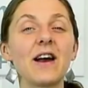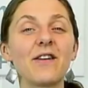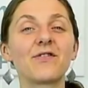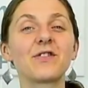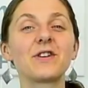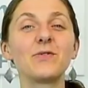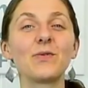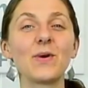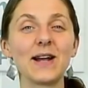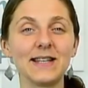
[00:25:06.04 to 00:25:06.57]

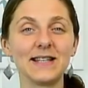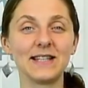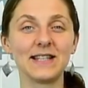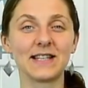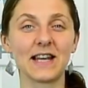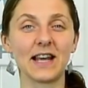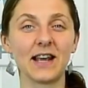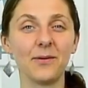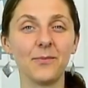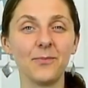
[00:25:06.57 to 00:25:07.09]
every
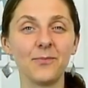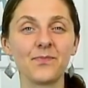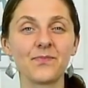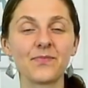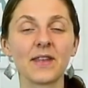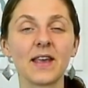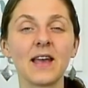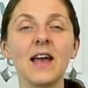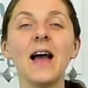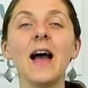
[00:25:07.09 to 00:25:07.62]
Wednesday.
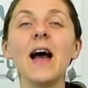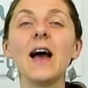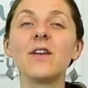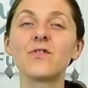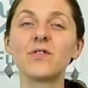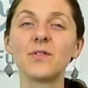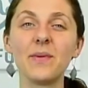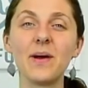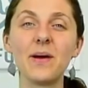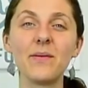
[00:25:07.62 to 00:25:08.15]

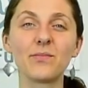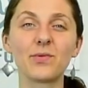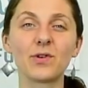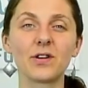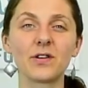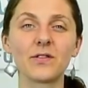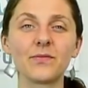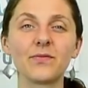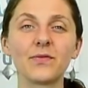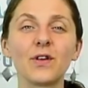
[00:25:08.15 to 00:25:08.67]
And
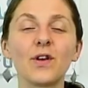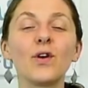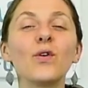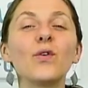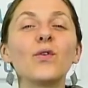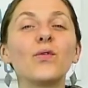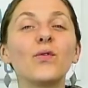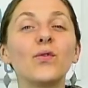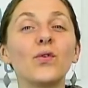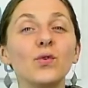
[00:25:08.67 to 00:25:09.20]
remember,
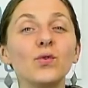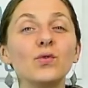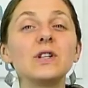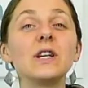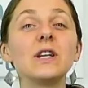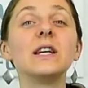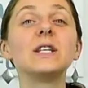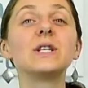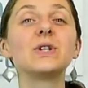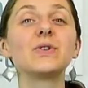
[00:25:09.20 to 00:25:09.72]
food
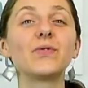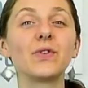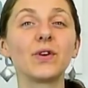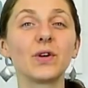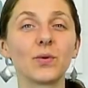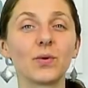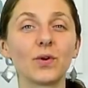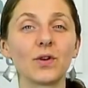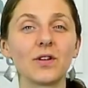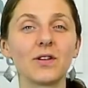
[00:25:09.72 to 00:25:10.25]
is
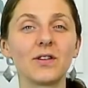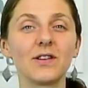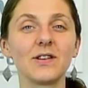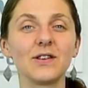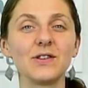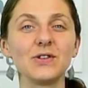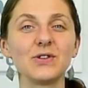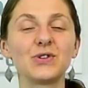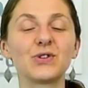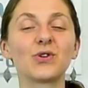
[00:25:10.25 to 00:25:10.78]
fuel,
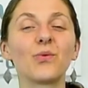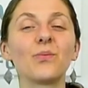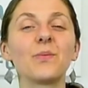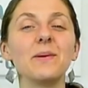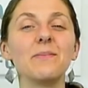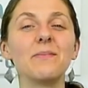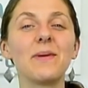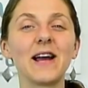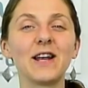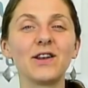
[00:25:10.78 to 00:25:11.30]
so
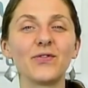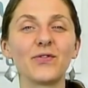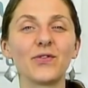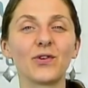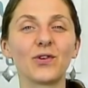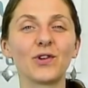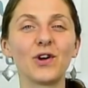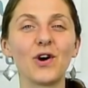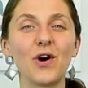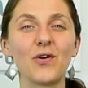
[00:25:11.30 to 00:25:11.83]
be
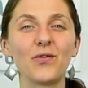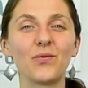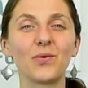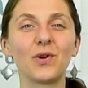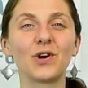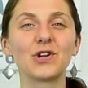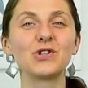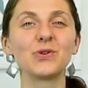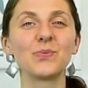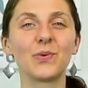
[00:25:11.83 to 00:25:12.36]
mindful of
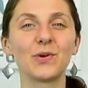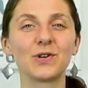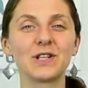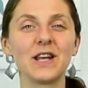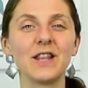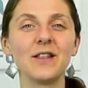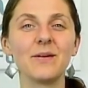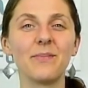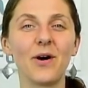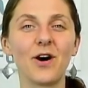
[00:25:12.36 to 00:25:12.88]
what you put
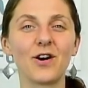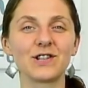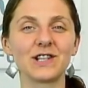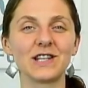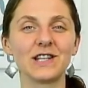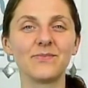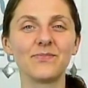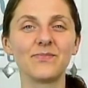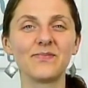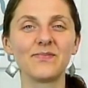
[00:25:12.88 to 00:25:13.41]
in the
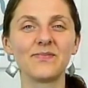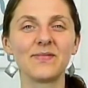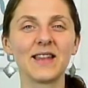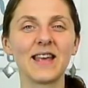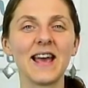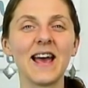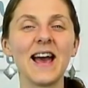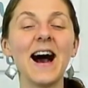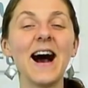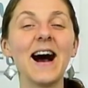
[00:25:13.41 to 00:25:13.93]
body.
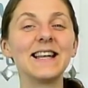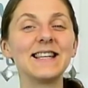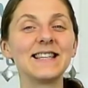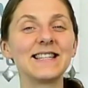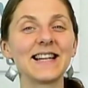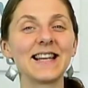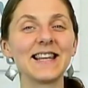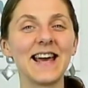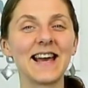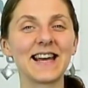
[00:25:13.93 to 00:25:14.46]

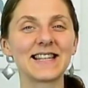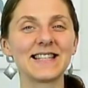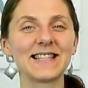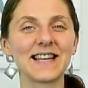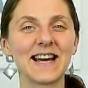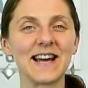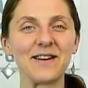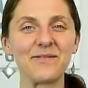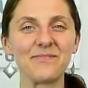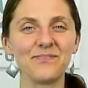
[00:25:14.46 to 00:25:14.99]
Until next
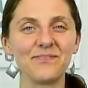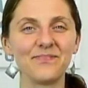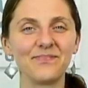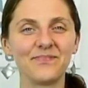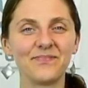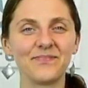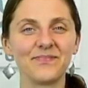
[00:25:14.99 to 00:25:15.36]
time.